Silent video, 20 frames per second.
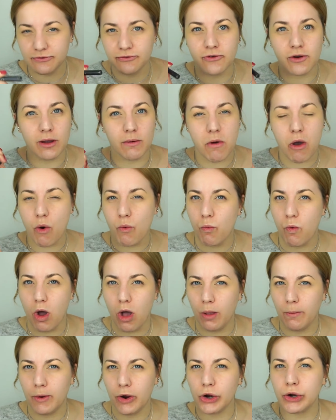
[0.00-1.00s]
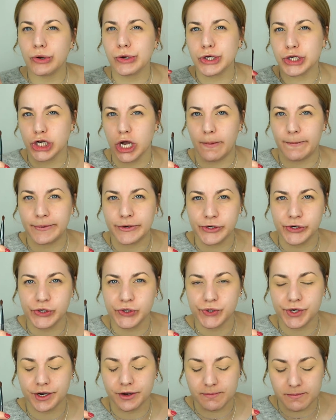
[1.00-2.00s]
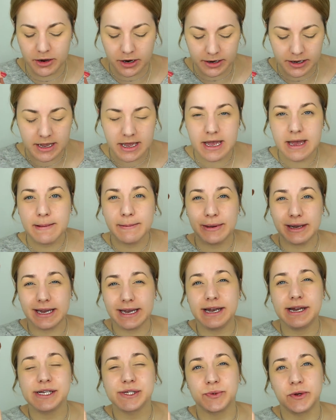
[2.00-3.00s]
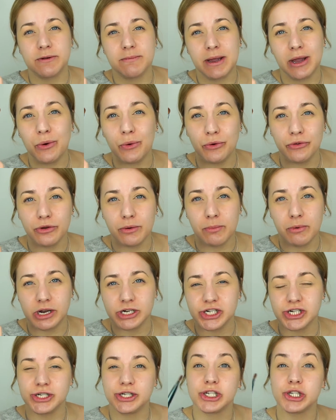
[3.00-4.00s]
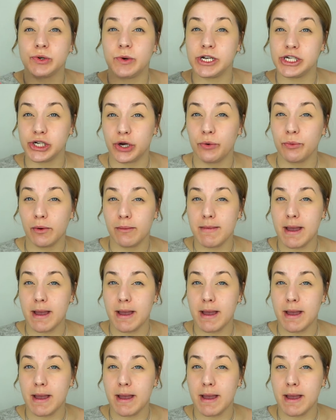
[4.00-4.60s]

it from a Walmart or Shoppers Drug Mart, but it is one of my older brushes, so I don't